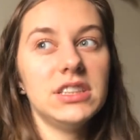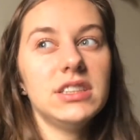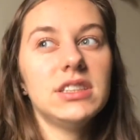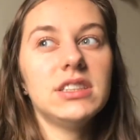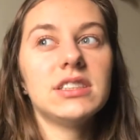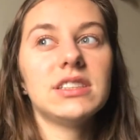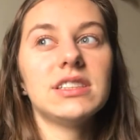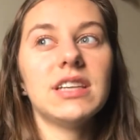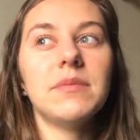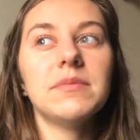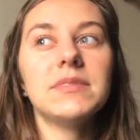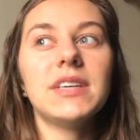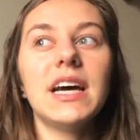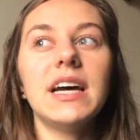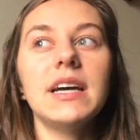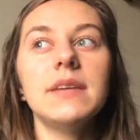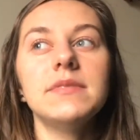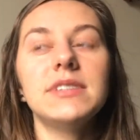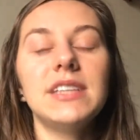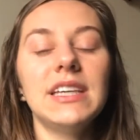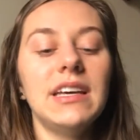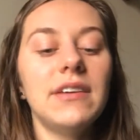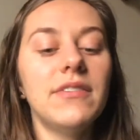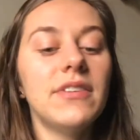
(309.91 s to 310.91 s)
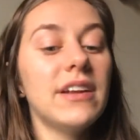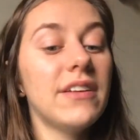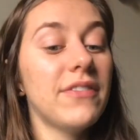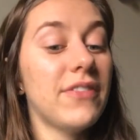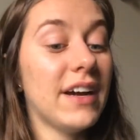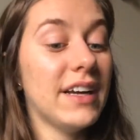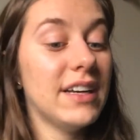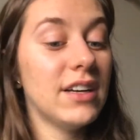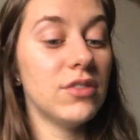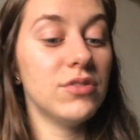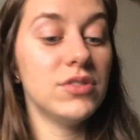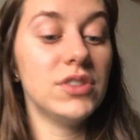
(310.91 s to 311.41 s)
Sometimes, even if I
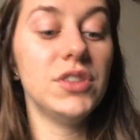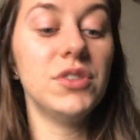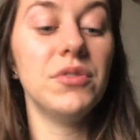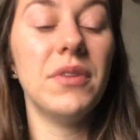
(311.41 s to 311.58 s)
don't do